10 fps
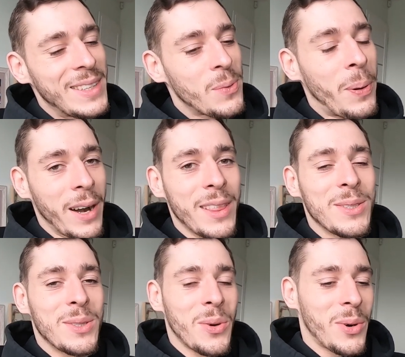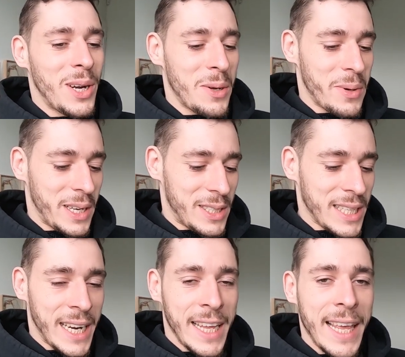So part of the story
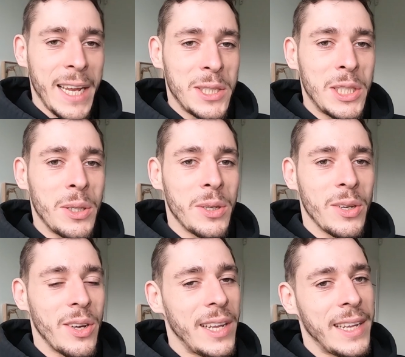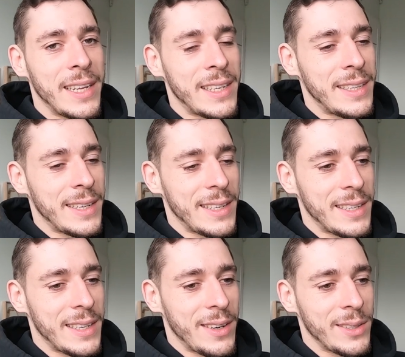which I engaged you in
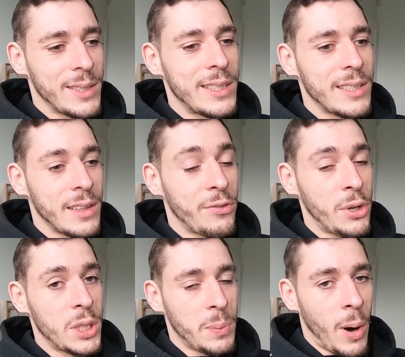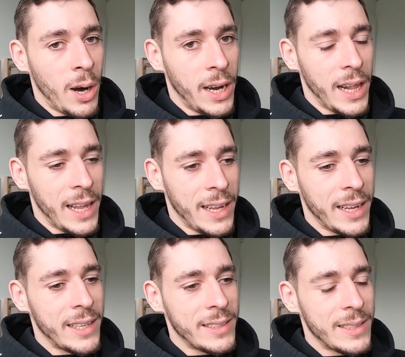uh, on, on, the first part
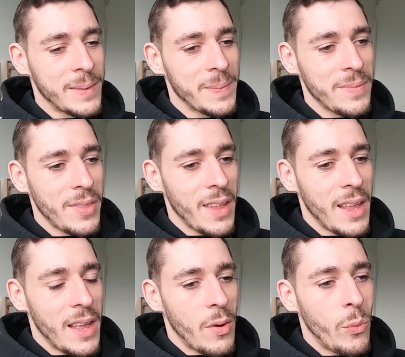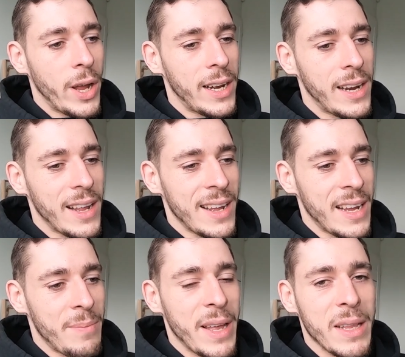is when I